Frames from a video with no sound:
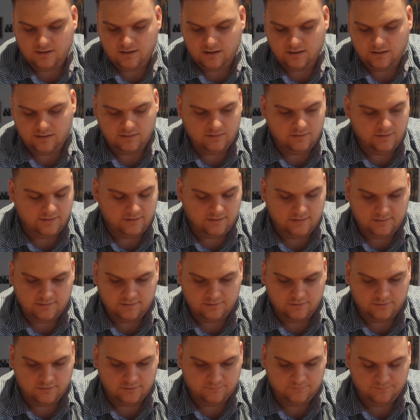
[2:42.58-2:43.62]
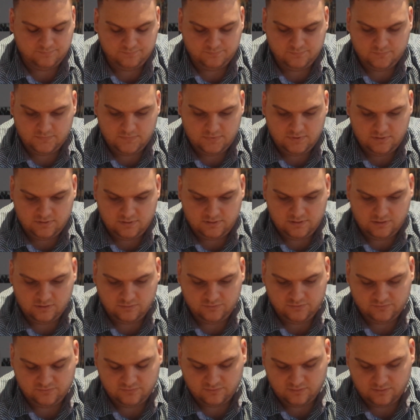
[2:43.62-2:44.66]
And like I don't know, it
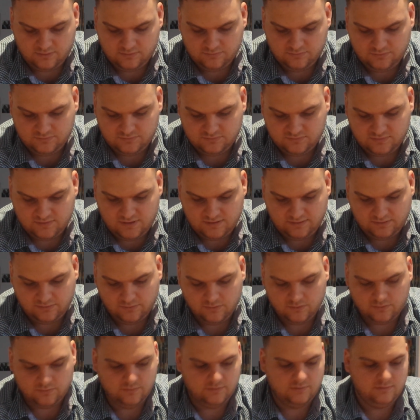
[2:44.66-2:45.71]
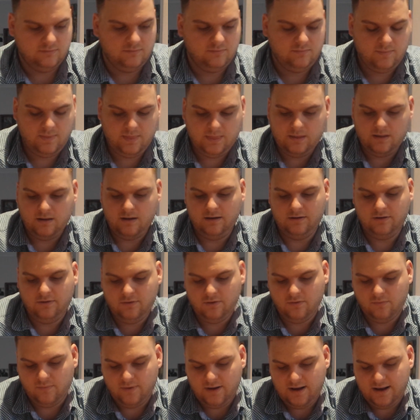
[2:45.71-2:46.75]
was just slightly awkward. I don't
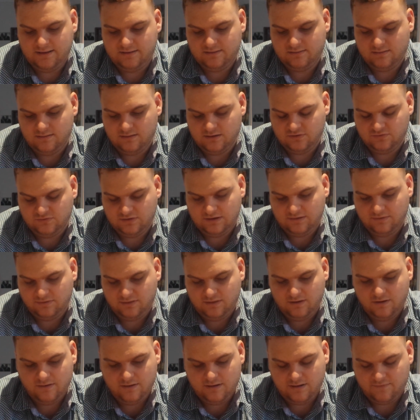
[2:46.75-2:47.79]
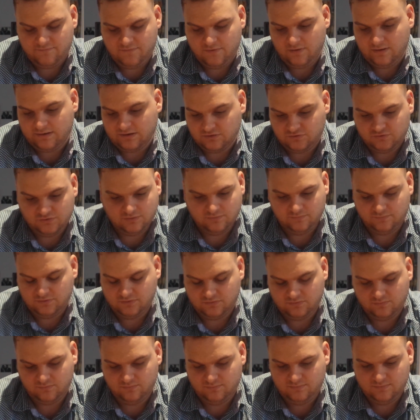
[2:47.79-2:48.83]
know why. In theory, I felt like it should have
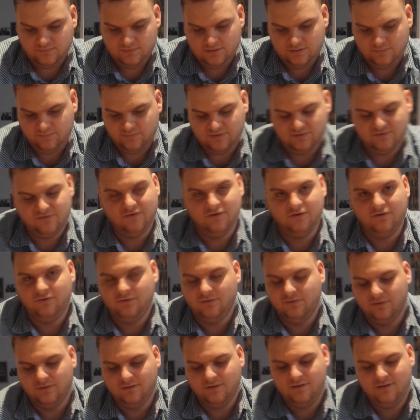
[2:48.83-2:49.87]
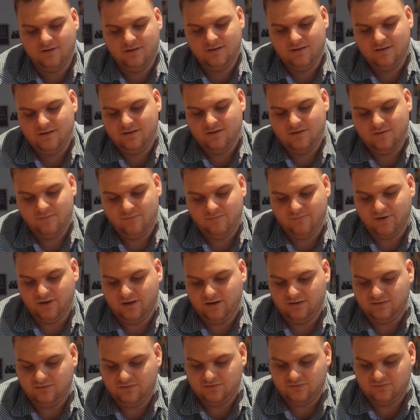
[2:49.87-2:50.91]
just been so good,
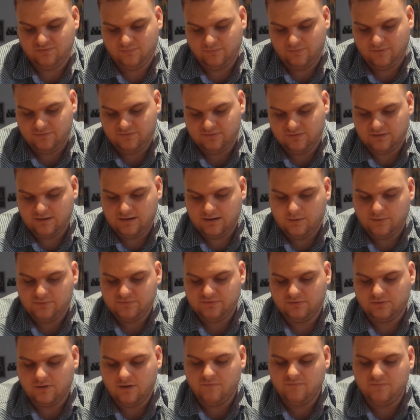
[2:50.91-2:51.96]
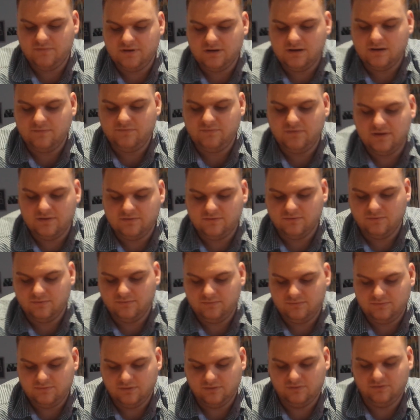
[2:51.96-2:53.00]
but it just wasn't, and I wasn't confident enough yet
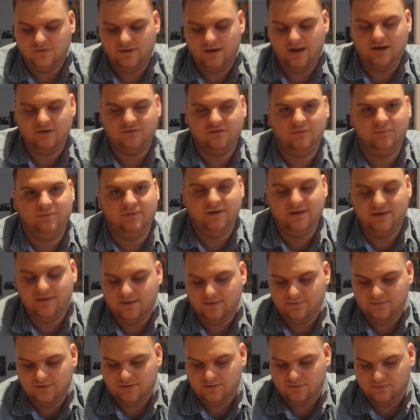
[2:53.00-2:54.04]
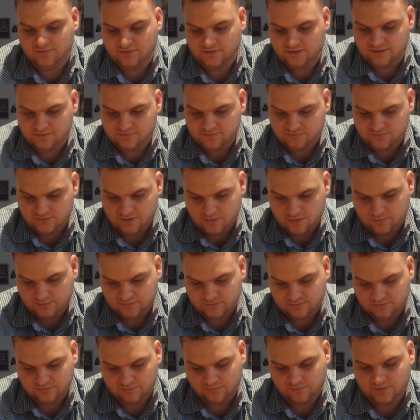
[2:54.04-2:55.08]
to actually play it at the LLDS, so I
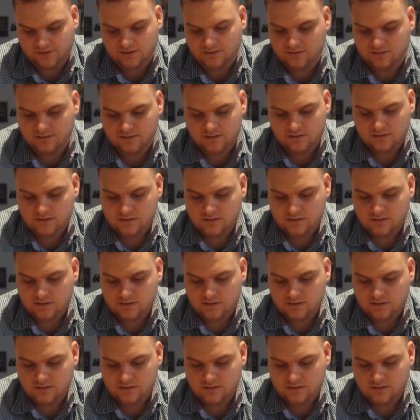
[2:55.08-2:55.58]
wanted to win.